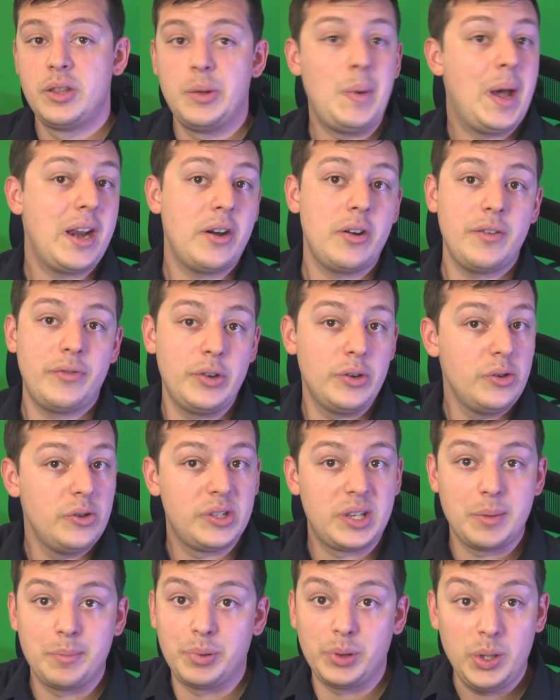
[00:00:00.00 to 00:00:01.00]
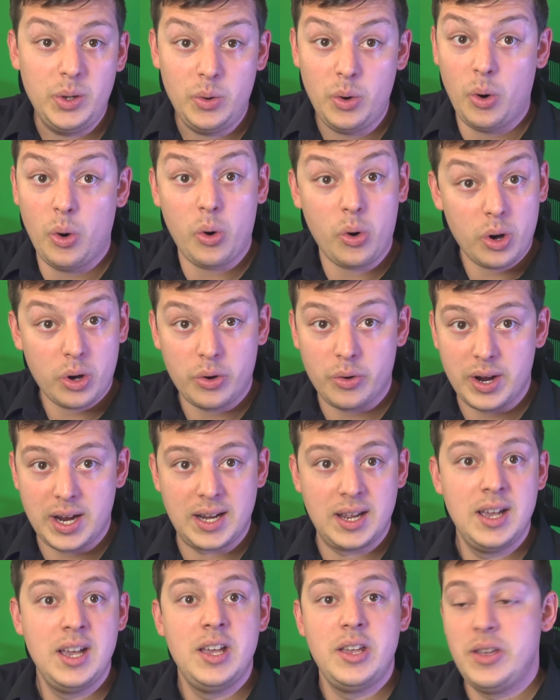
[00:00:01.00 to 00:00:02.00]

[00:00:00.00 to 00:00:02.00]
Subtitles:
No matter if you're using blue or green,